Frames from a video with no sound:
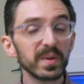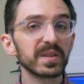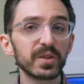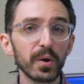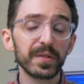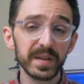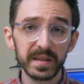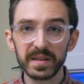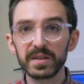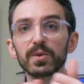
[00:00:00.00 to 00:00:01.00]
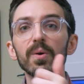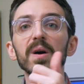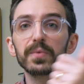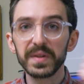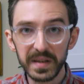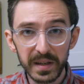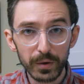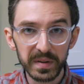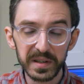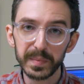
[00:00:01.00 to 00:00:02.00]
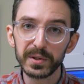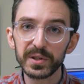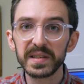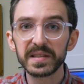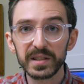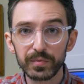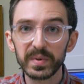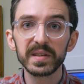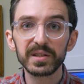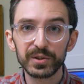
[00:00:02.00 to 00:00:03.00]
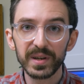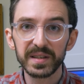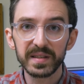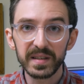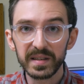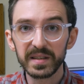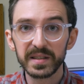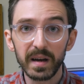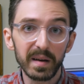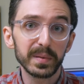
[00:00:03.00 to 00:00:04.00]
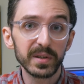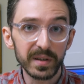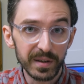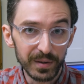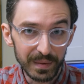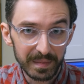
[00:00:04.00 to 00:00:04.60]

really don't think you can go wrong with either of these machines. It really just is up to you.